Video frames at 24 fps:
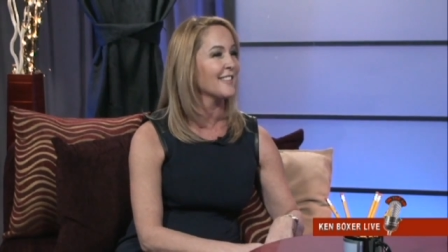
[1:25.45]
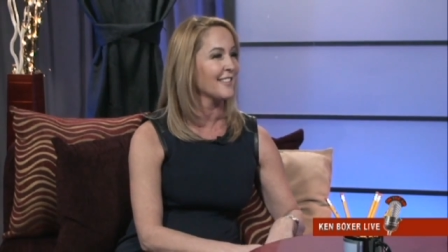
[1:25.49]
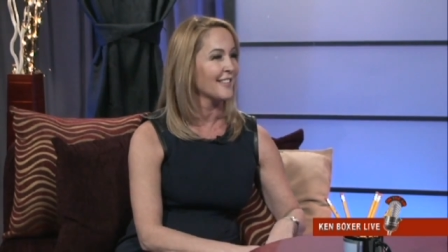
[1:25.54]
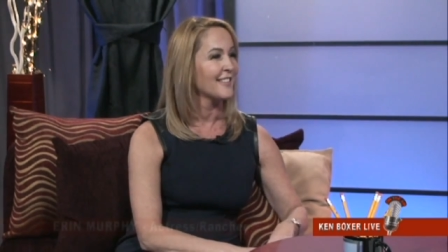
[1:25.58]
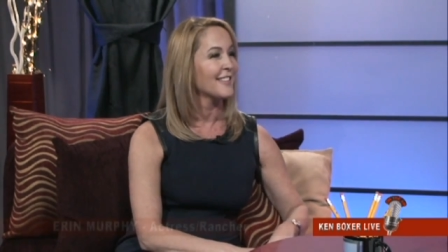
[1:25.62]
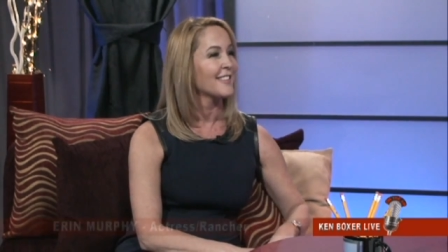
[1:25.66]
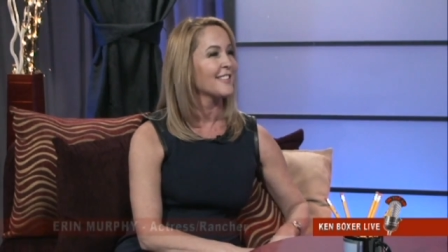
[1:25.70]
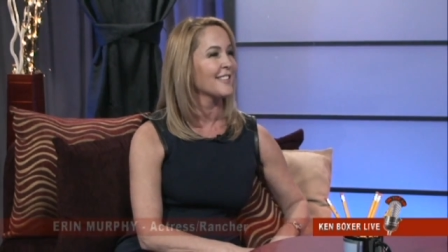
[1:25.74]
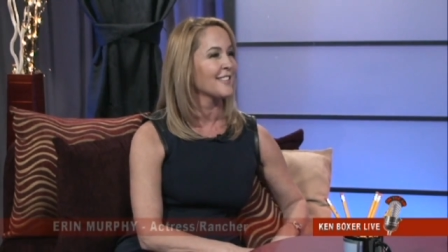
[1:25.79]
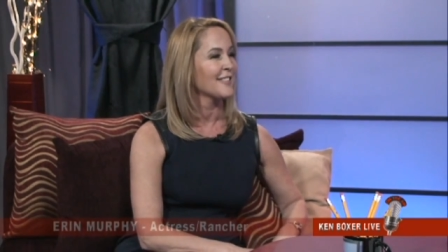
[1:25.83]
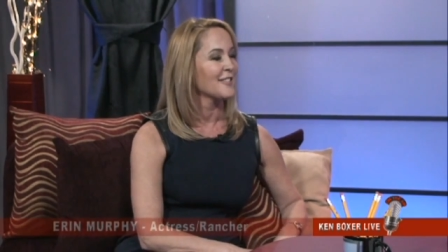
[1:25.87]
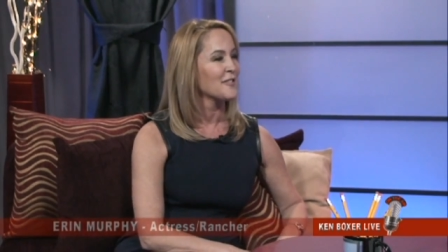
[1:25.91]
Did you
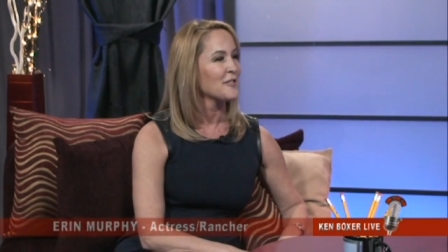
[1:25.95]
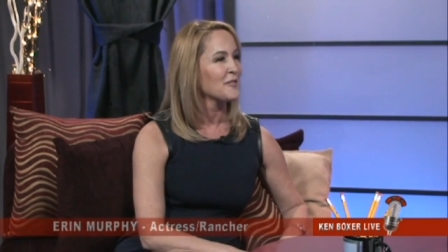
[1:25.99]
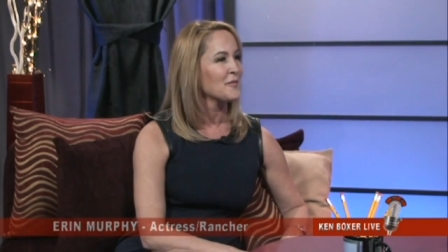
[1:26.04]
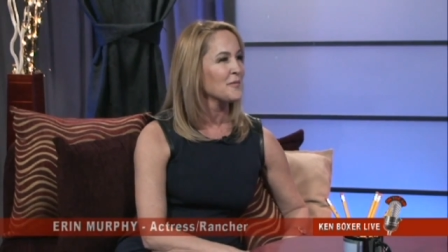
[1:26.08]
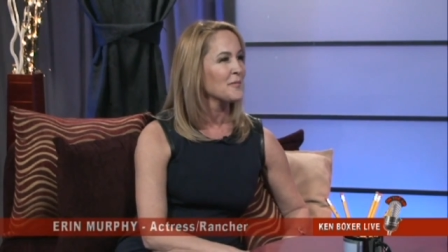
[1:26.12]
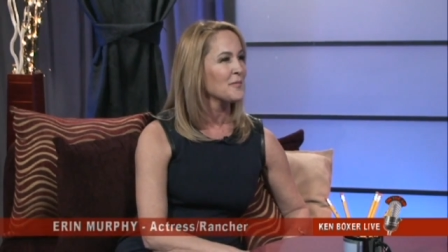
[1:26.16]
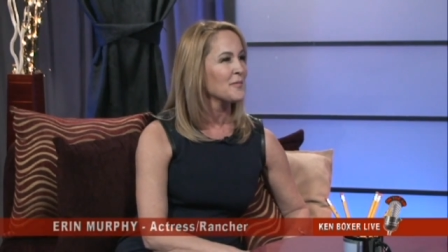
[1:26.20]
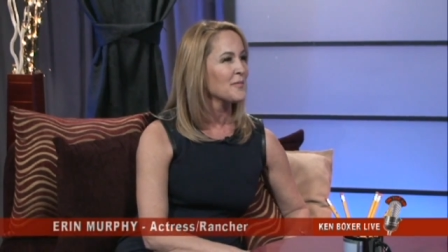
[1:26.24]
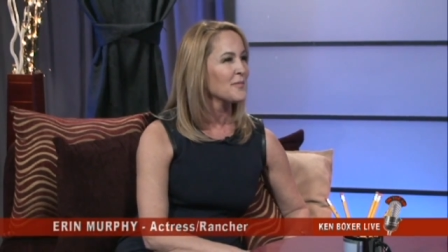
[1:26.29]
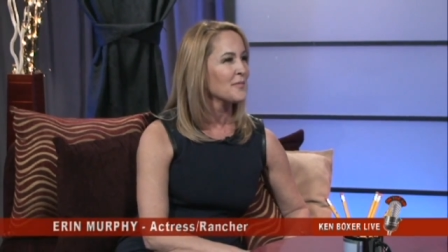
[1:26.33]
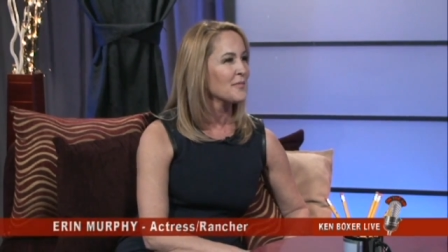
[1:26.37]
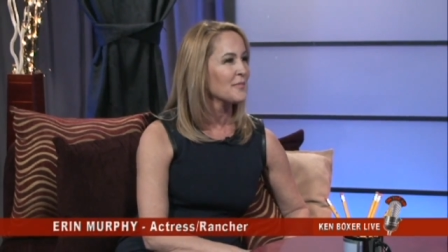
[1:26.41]
ever see the
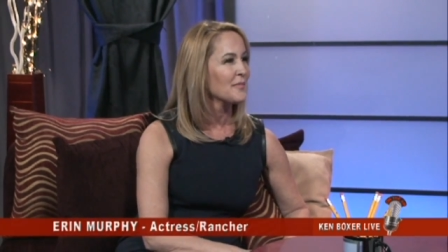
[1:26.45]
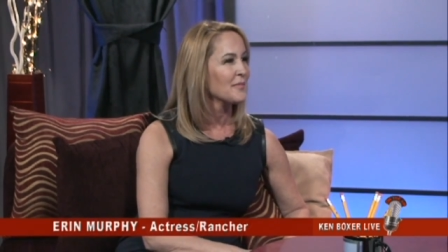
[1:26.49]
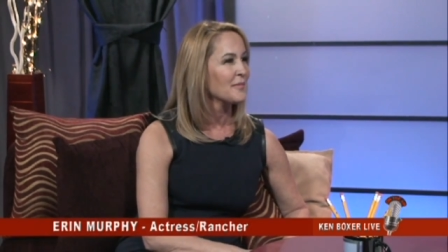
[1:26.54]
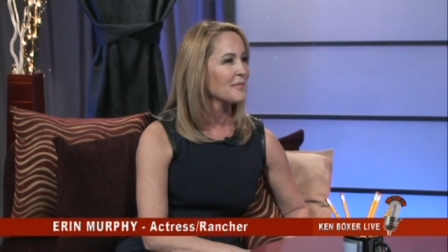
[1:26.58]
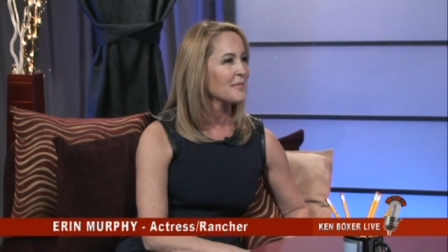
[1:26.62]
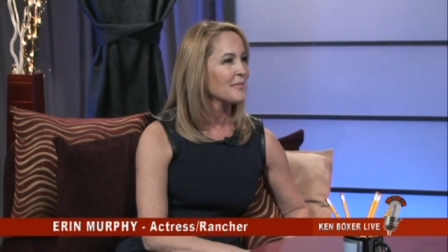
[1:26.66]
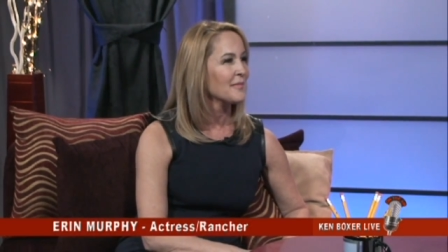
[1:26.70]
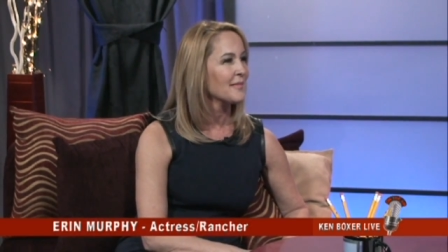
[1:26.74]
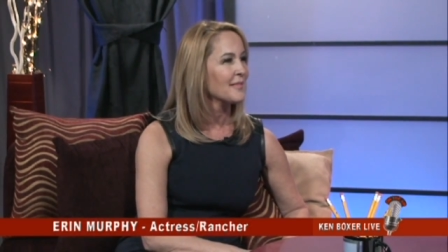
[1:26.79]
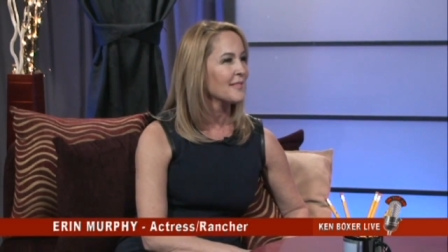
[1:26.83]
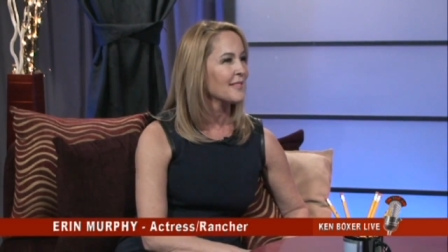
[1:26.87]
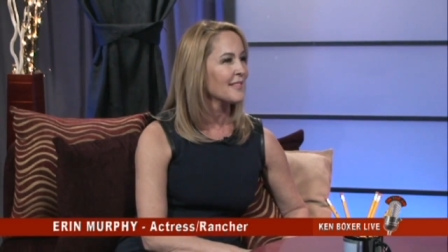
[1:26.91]
giraffe
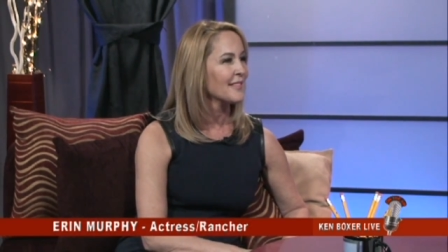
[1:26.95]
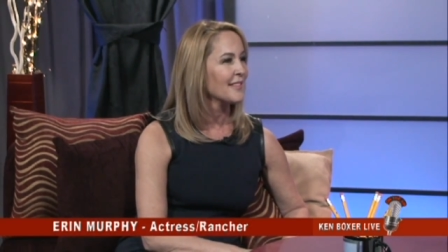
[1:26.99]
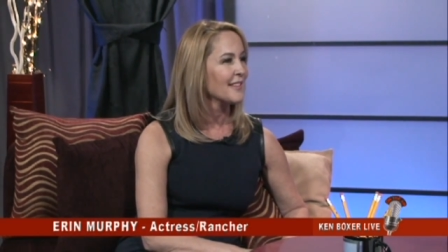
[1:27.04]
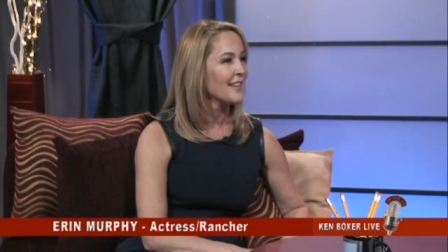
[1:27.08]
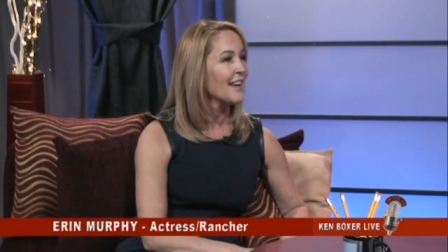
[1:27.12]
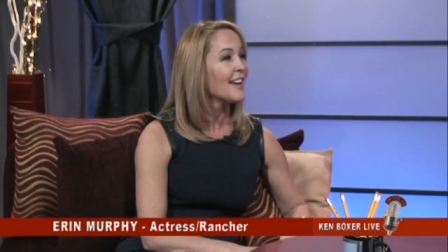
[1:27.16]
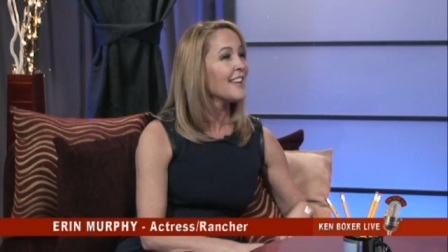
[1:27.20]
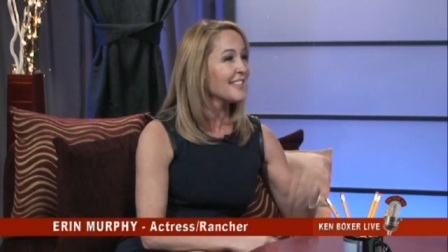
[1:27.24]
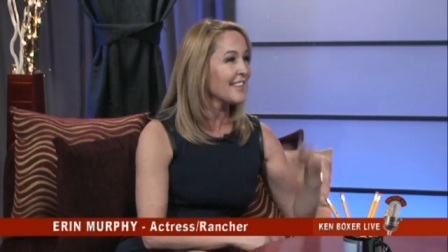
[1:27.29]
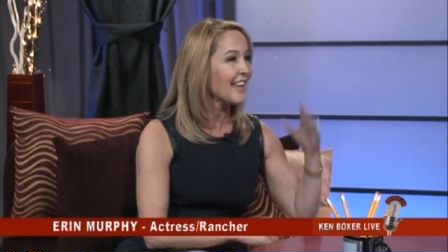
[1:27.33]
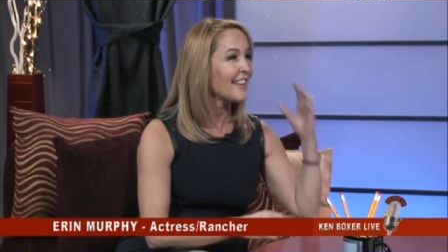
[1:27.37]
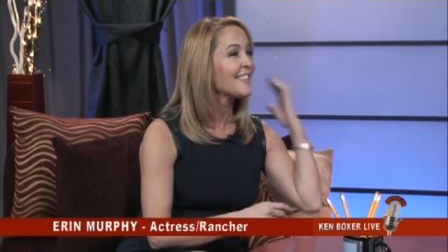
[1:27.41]
with the crooked
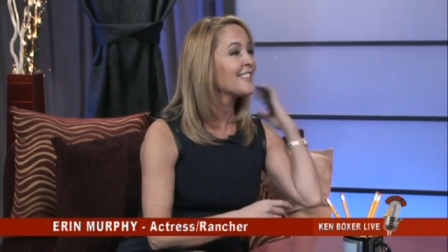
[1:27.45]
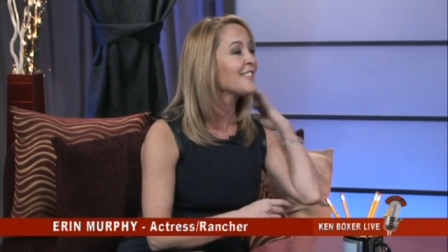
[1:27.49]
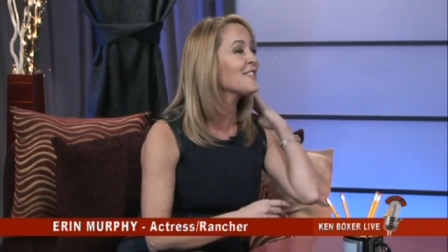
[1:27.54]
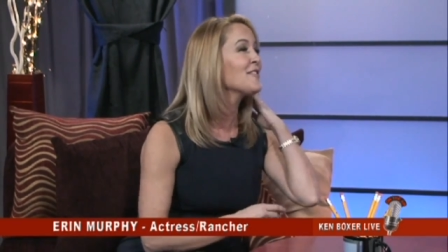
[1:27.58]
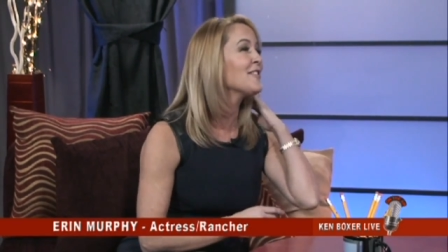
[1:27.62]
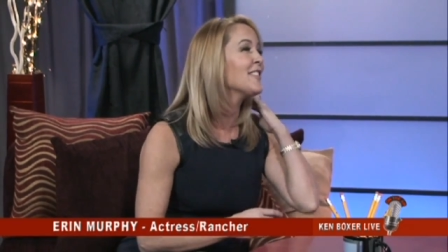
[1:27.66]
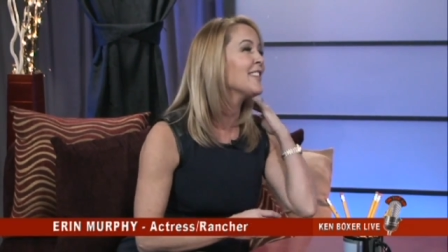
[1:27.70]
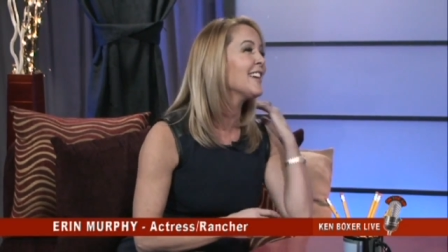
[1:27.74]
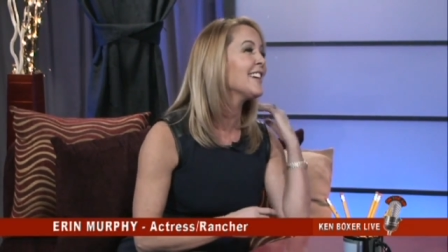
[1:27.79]
neck? That's the there?